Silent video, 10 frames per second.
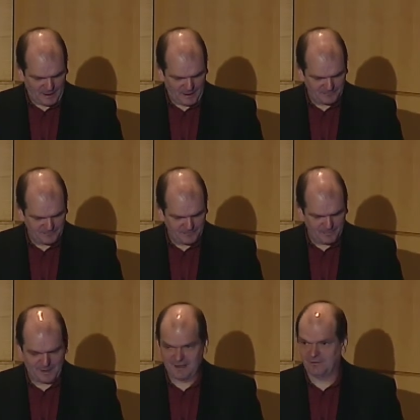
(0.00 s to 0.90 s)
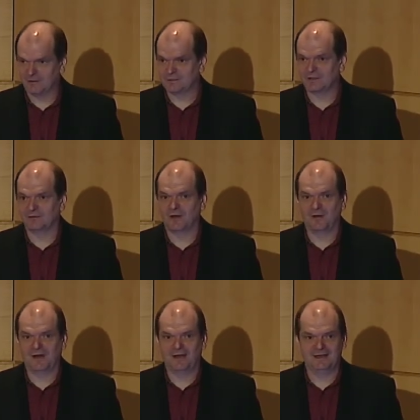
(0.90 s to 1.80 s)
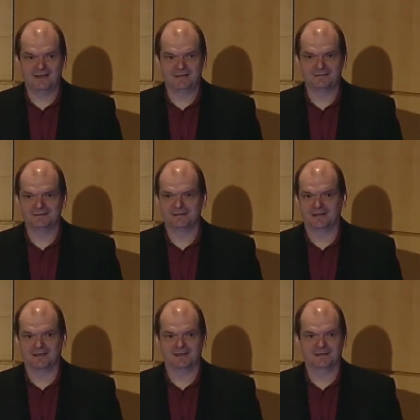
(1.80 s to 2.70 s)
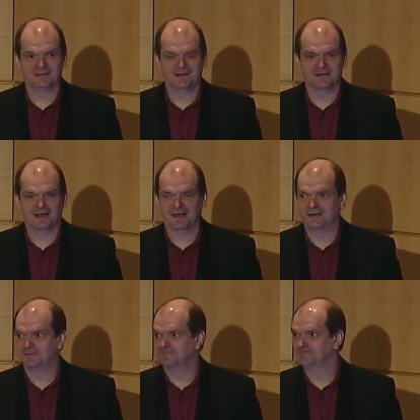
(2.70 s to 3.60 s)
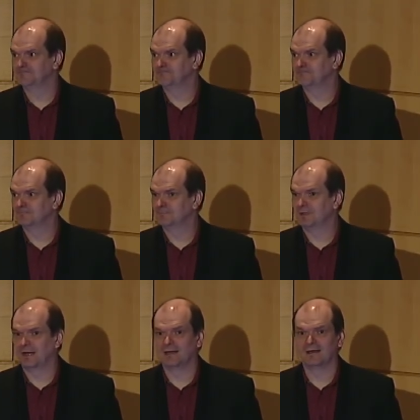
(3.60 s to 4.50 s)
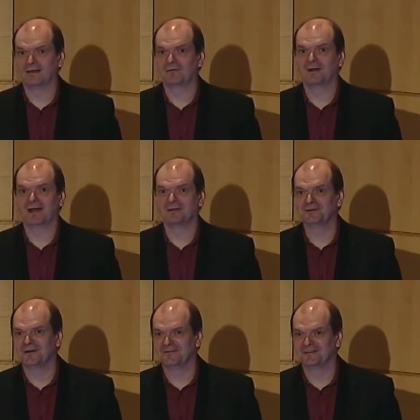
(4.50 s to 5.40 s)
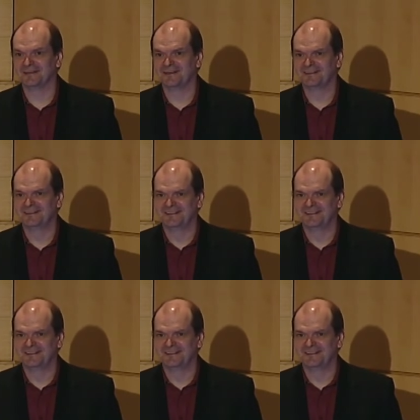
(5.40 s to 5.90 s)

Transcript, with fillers: Um, we have also Noah and uh, um, where are you over there?